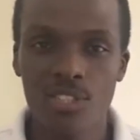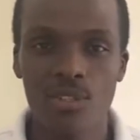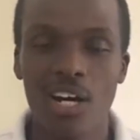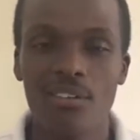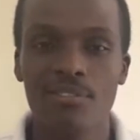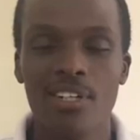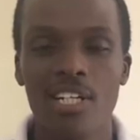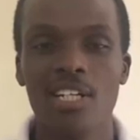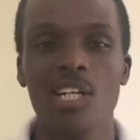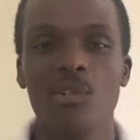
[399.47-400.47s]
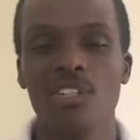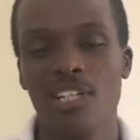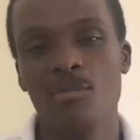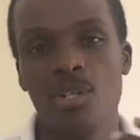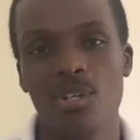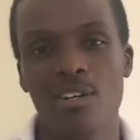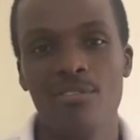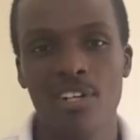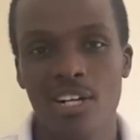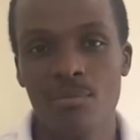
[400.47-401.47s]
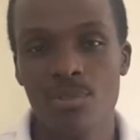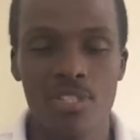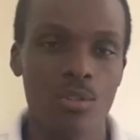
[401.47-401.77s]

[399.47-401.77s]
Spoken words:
you have Nile tilapia, you have carps.